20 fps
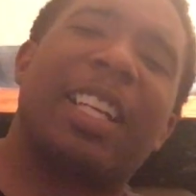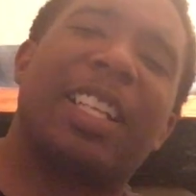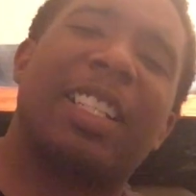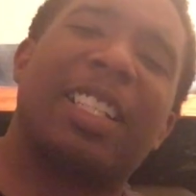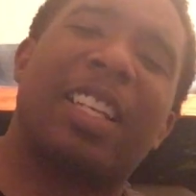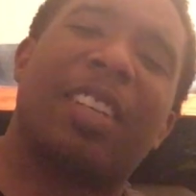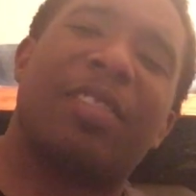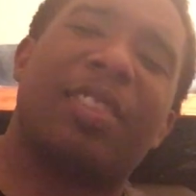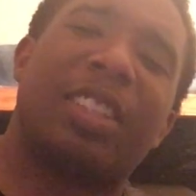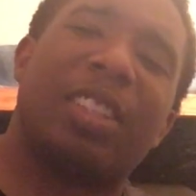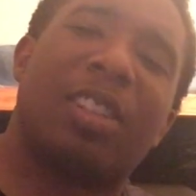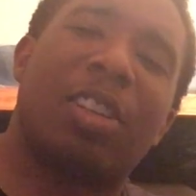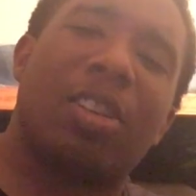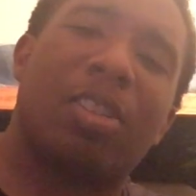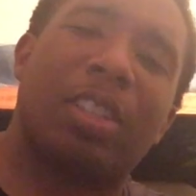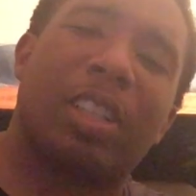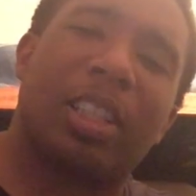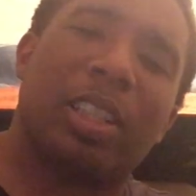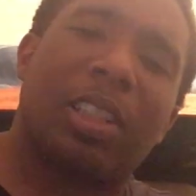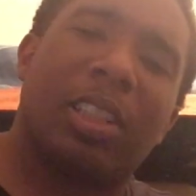has everything
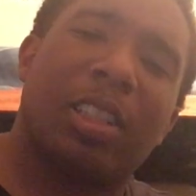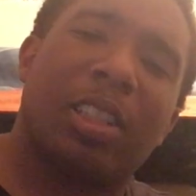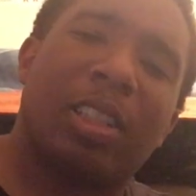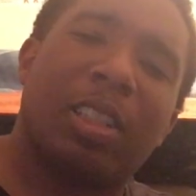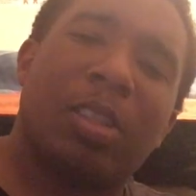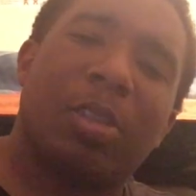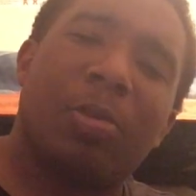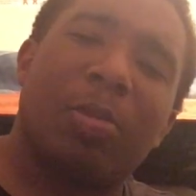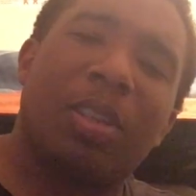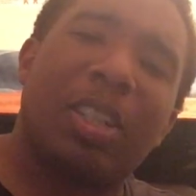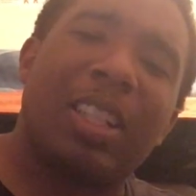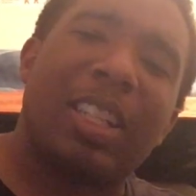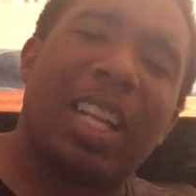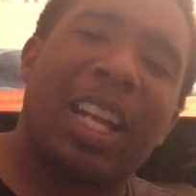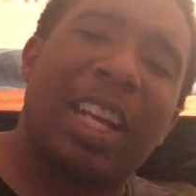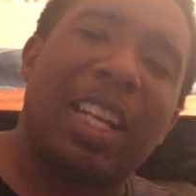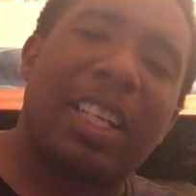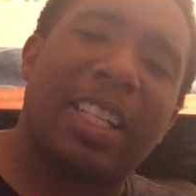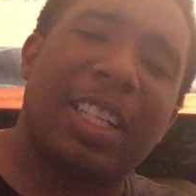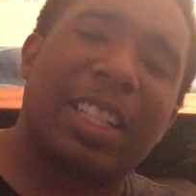on there. Well,
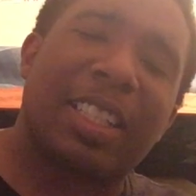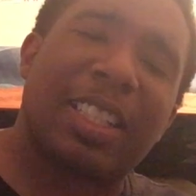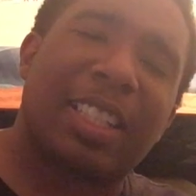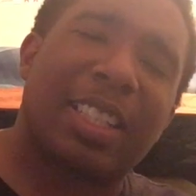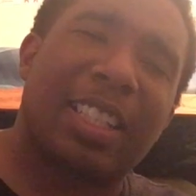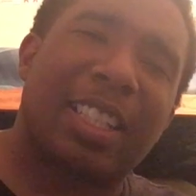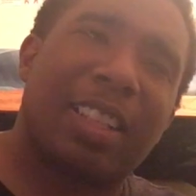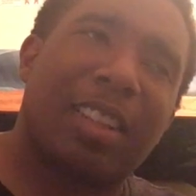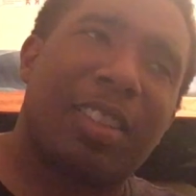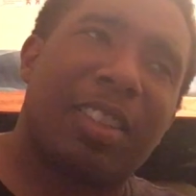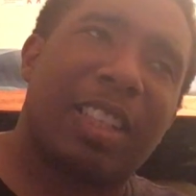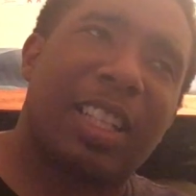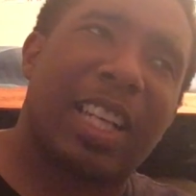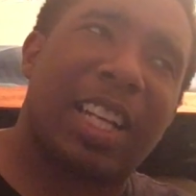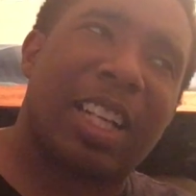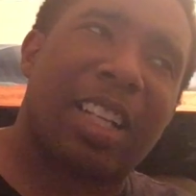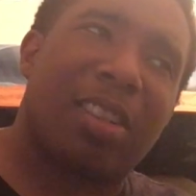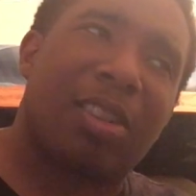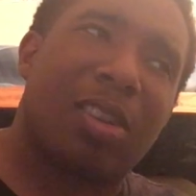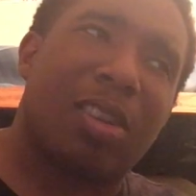not necessarily.
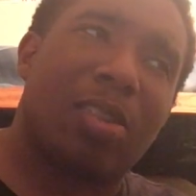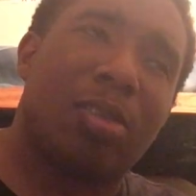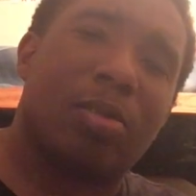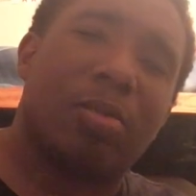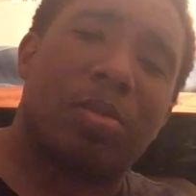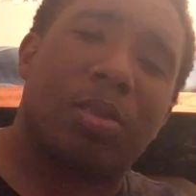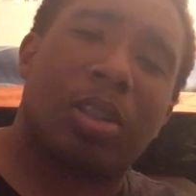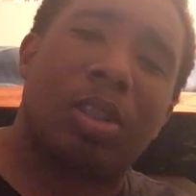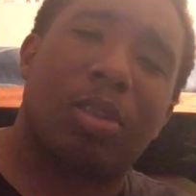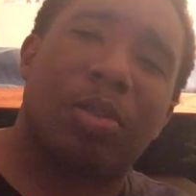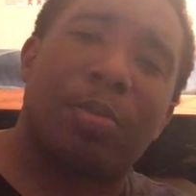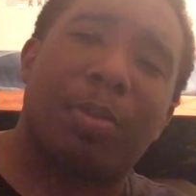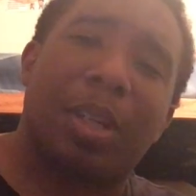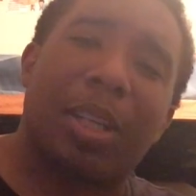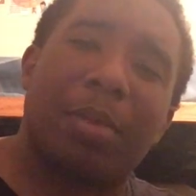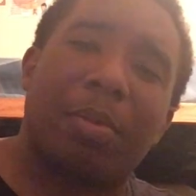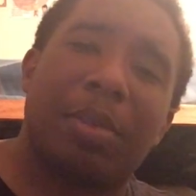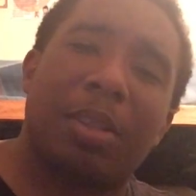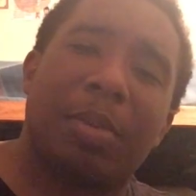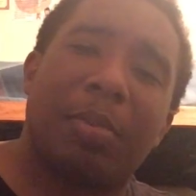I don't know.
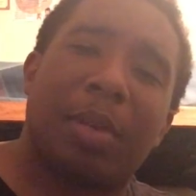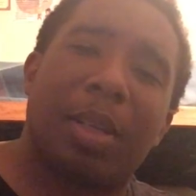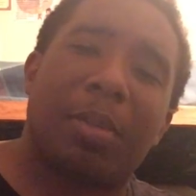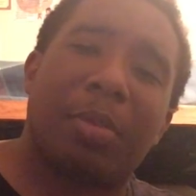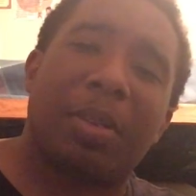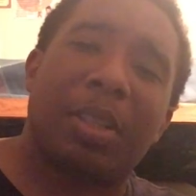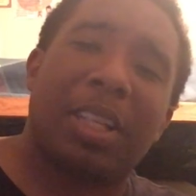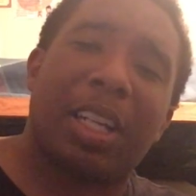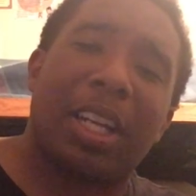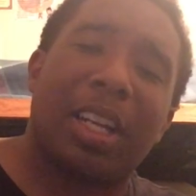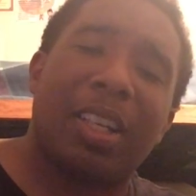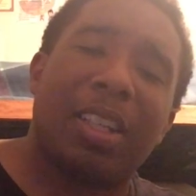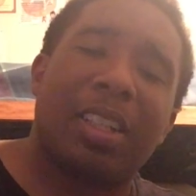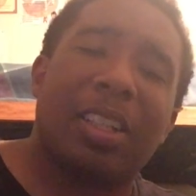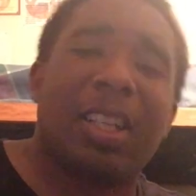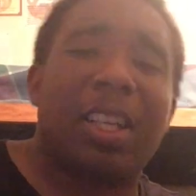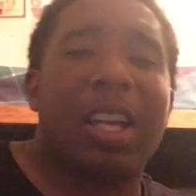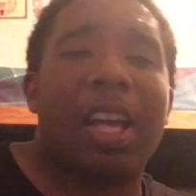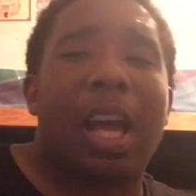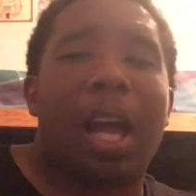Maybe not.
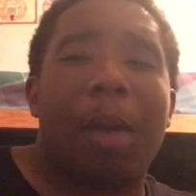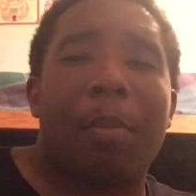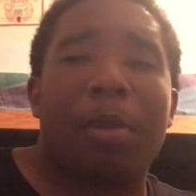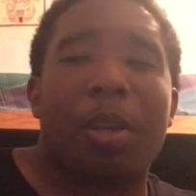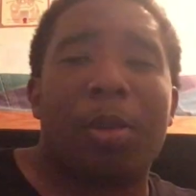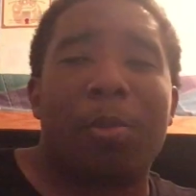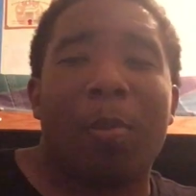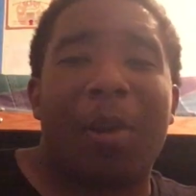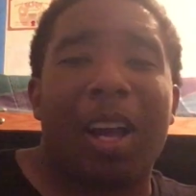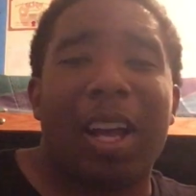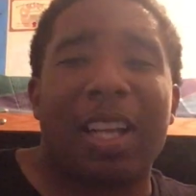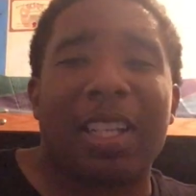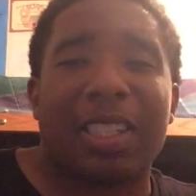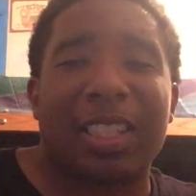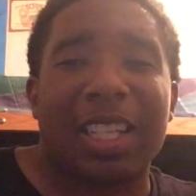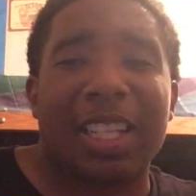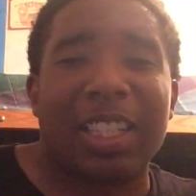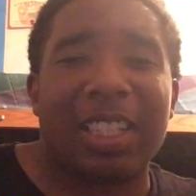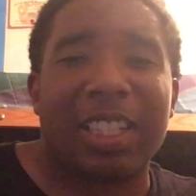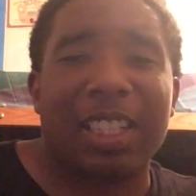I mean, why I
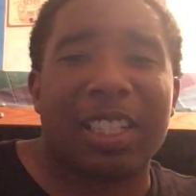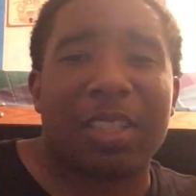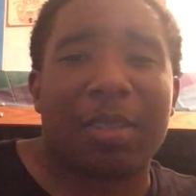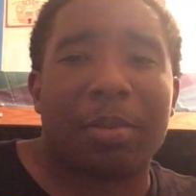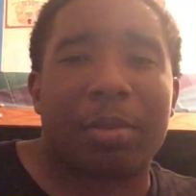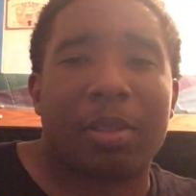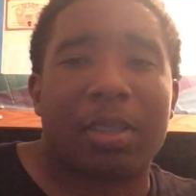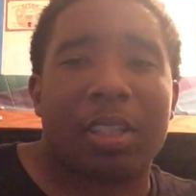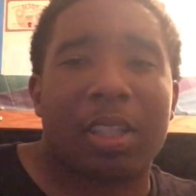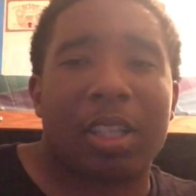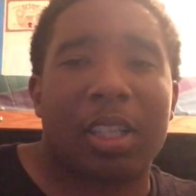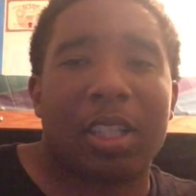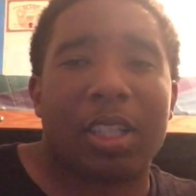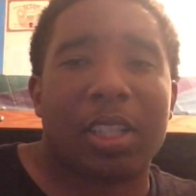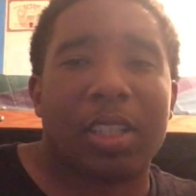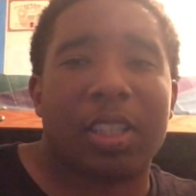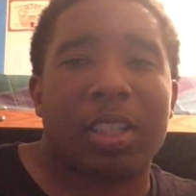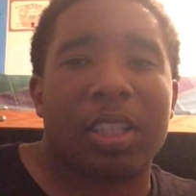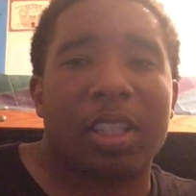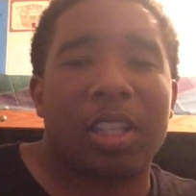say this is
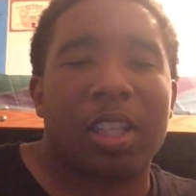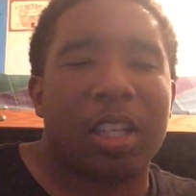because